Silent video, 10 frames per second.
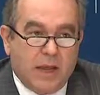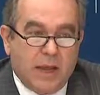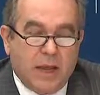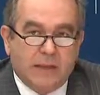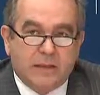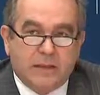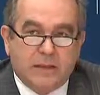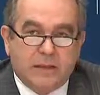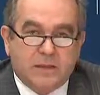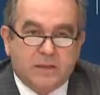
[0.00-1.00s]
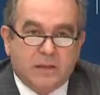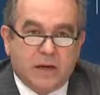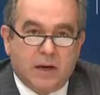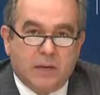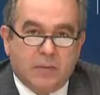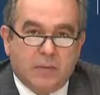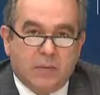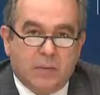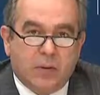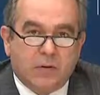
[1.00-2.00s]
And it is um,
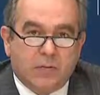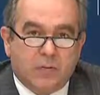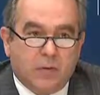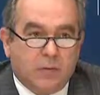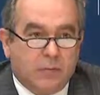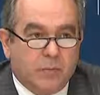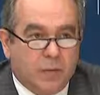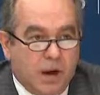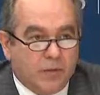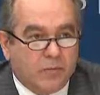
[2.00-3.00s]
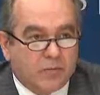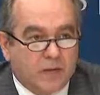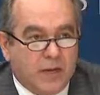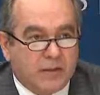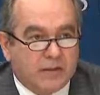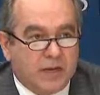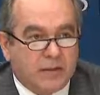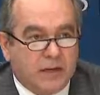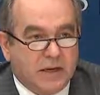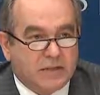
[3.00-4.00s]
important for powerful states like
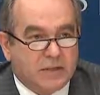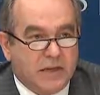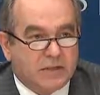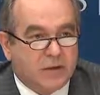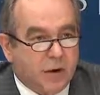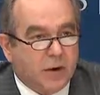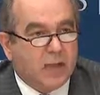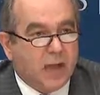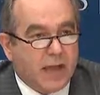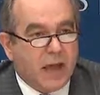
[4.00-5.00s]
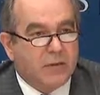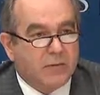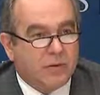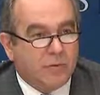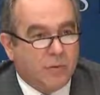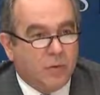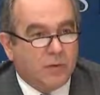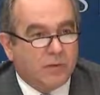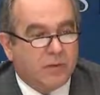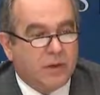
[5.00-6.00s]
the United States that already have
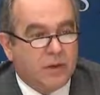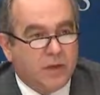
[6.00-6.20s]
important